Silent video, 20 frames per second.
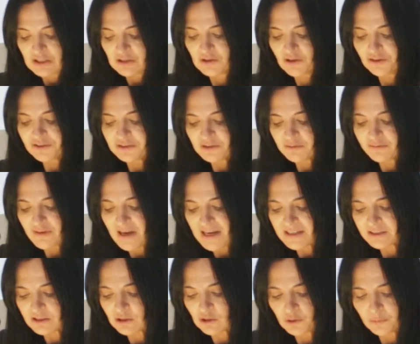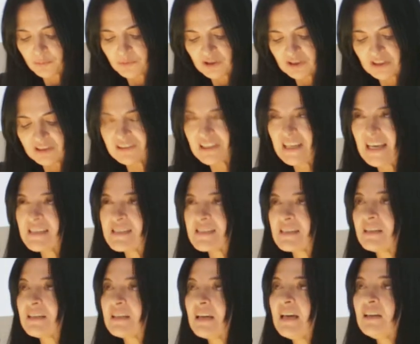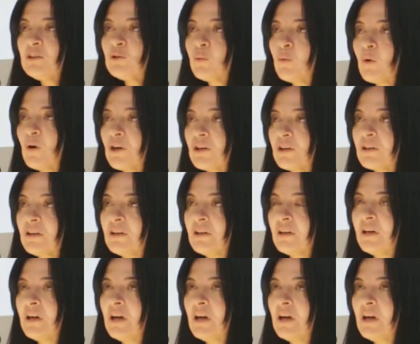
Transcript: Don't define the community as a network